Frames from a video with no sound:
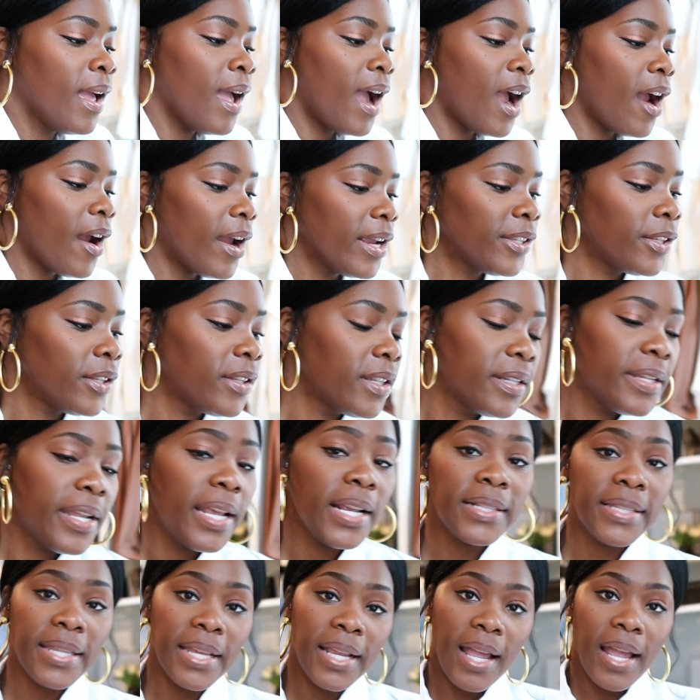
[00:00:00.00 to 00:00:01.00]
All right, so the
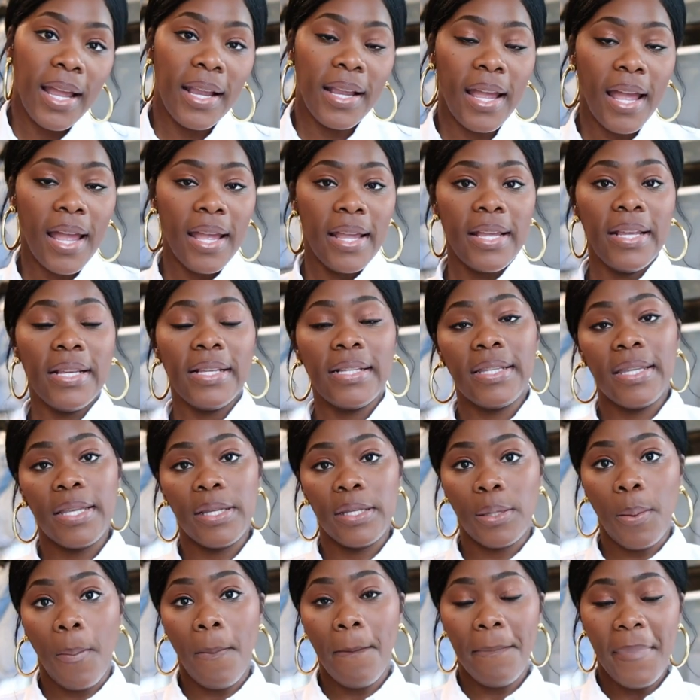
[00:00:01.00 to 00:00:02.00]
next thing I got is
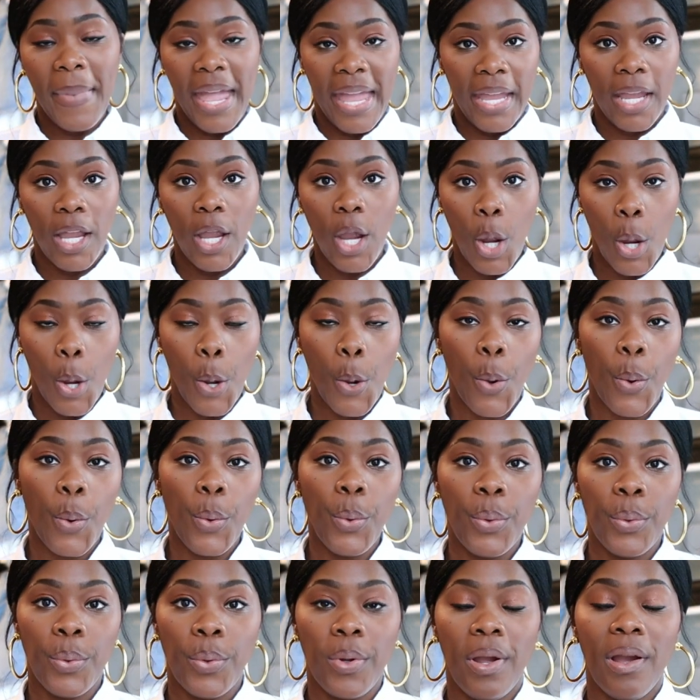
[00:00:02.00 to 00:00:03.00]
this
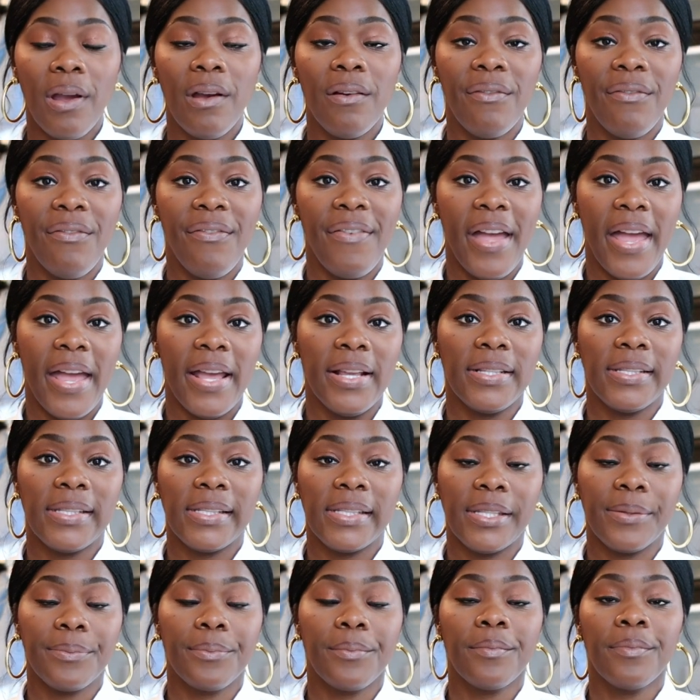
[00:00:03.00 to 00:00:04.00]
mango vest
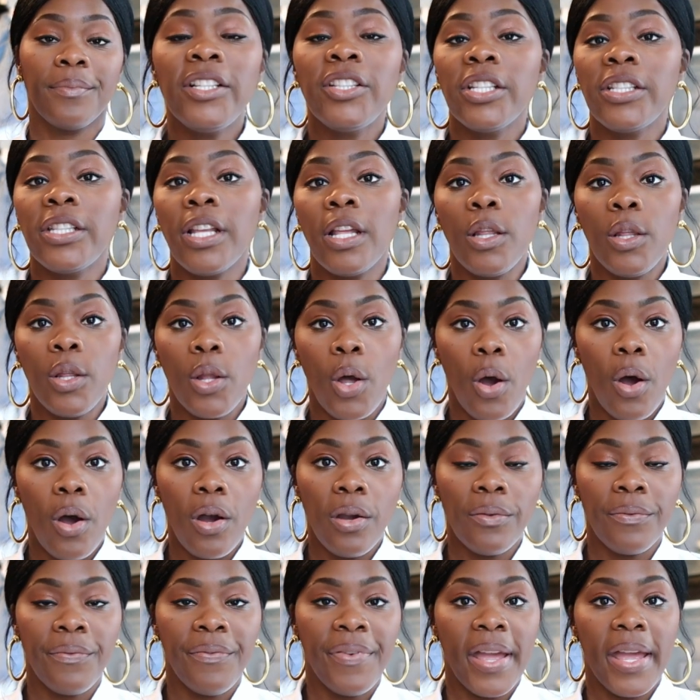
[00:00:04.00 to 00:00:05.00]
just a
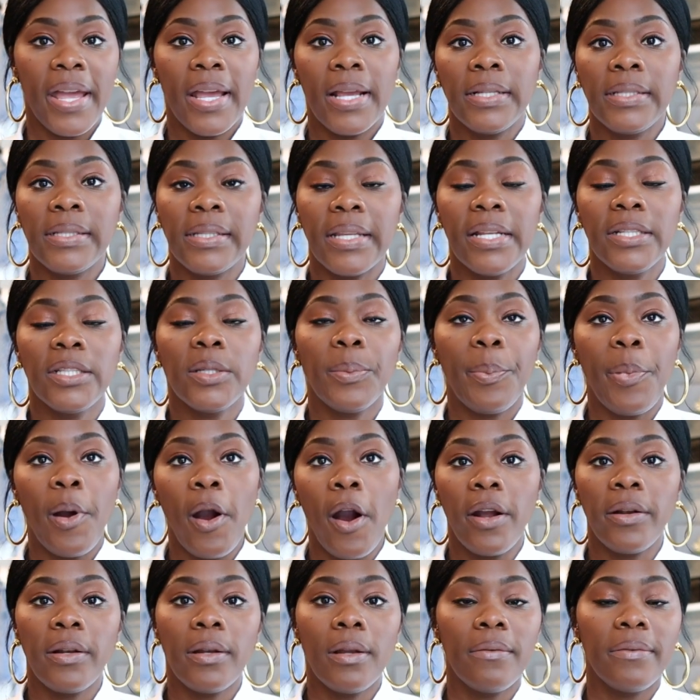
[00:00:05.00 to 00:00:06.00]
long vest. It's a
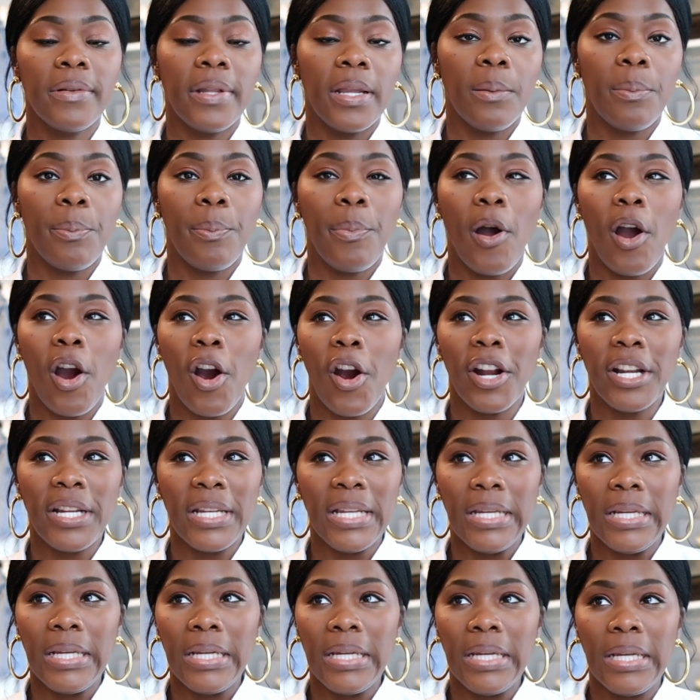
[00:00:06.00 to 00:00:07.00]
part of their
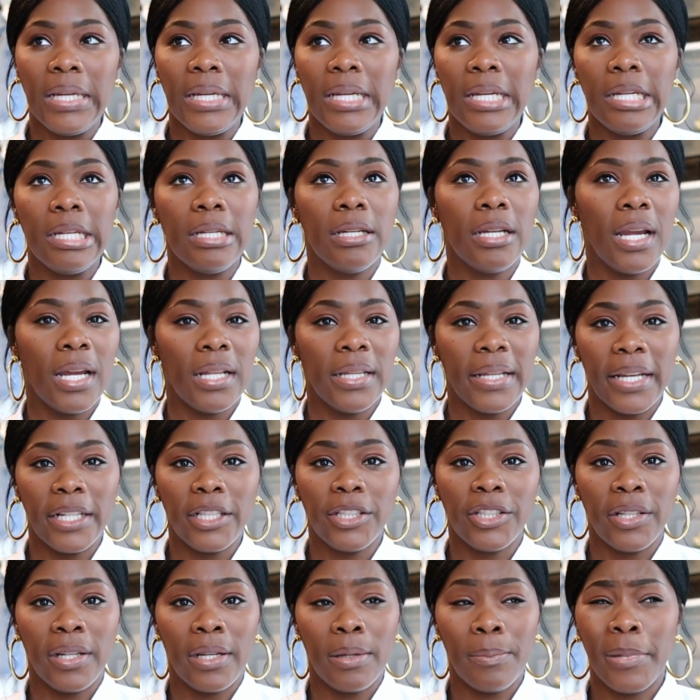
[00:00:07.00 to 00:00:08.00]
party
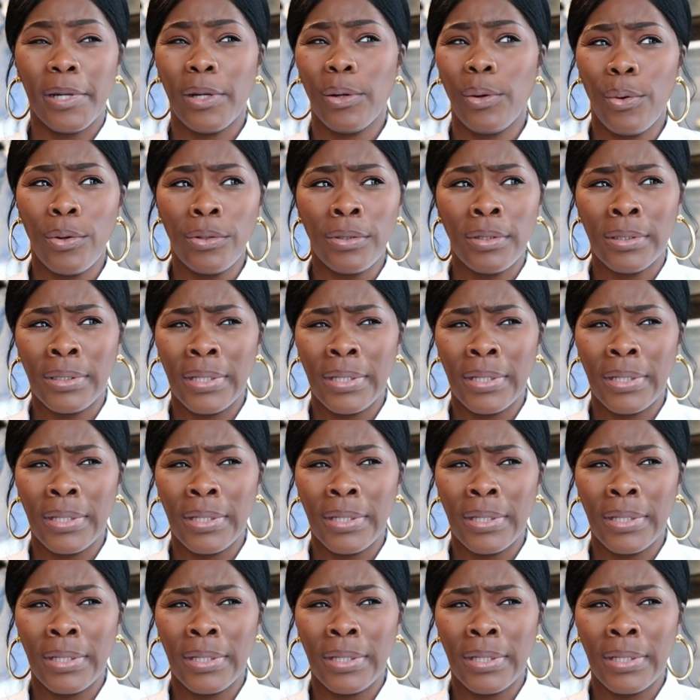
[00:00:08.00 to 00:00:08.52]
collection, but it also